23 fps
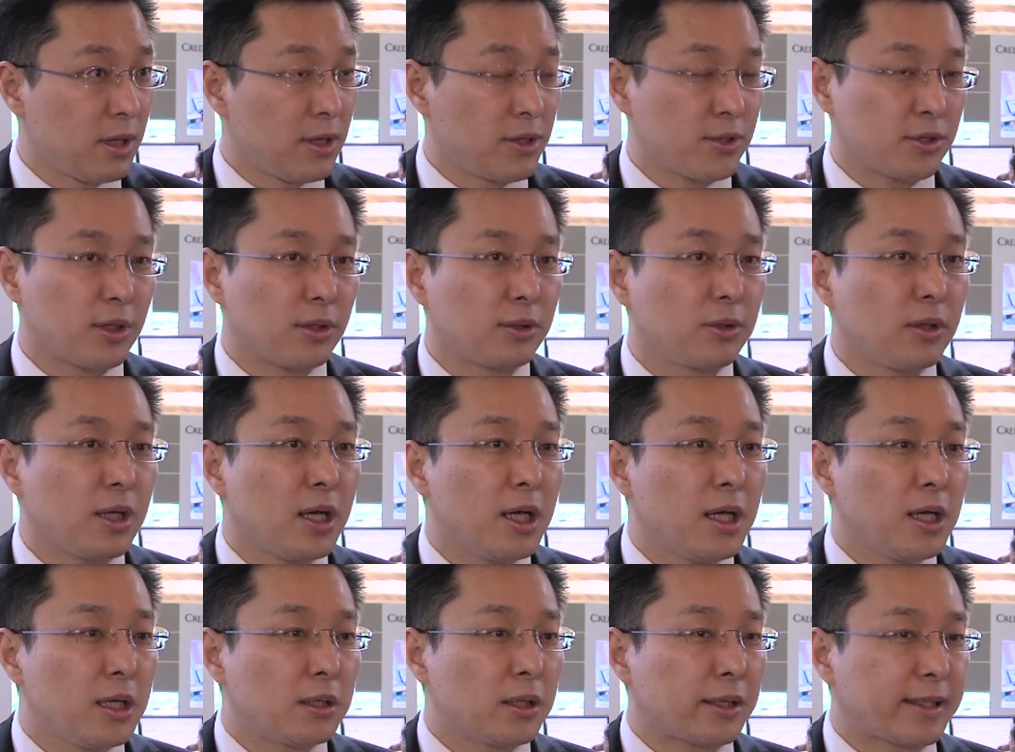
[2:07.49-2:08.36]
So
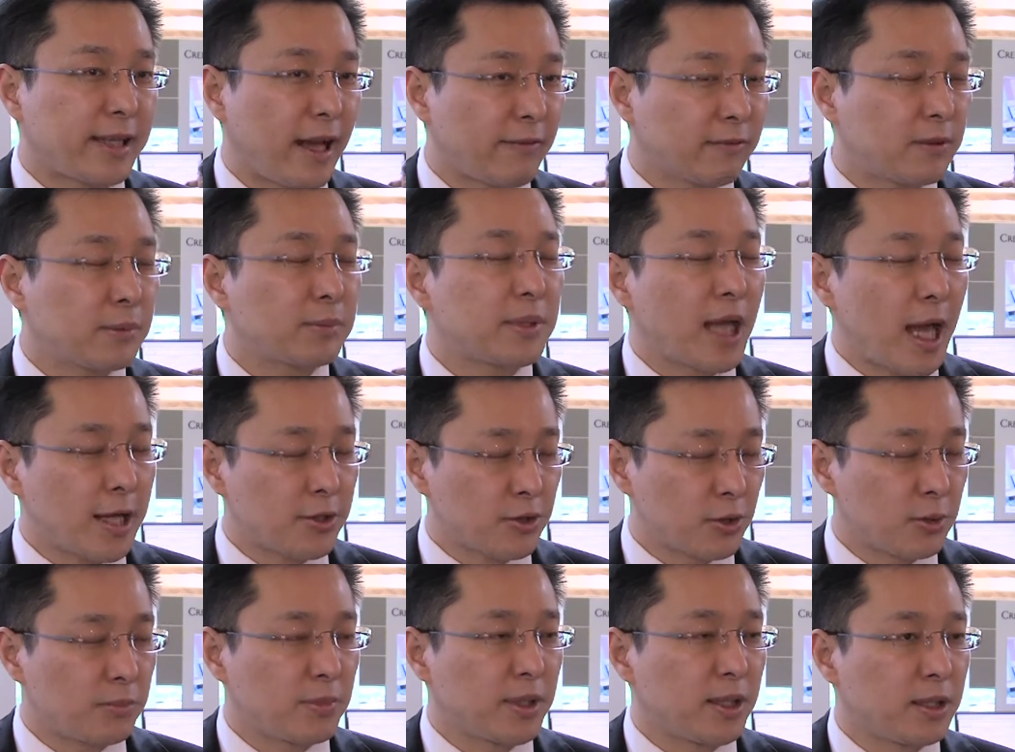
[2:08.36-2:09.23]
the government
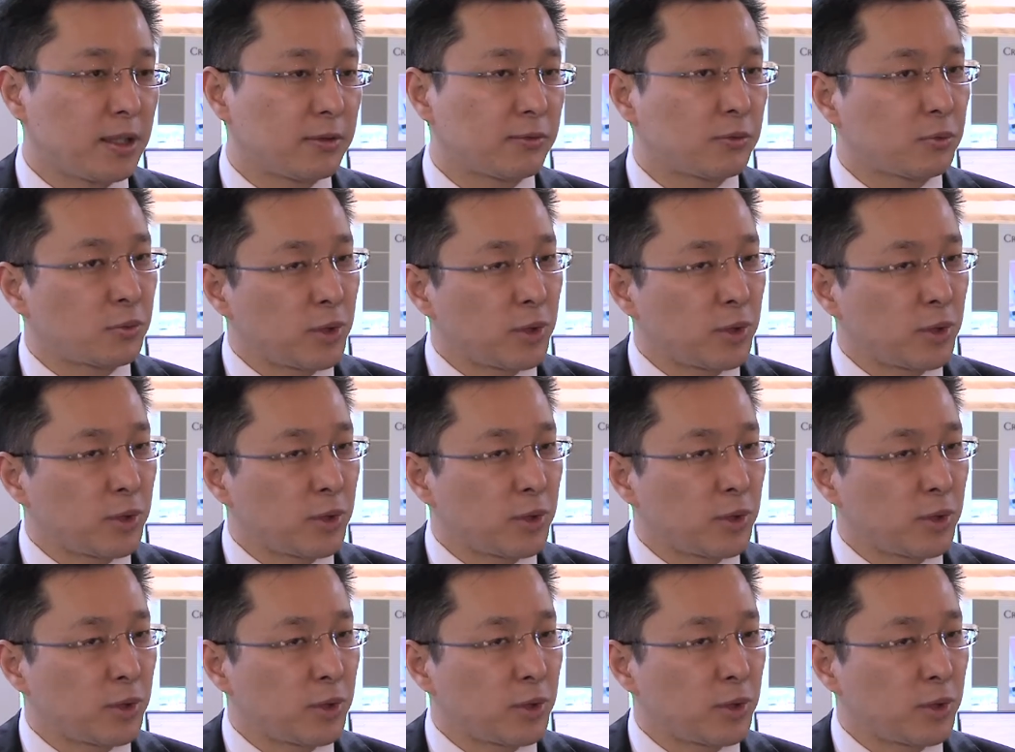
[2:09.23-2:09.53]
actually believe,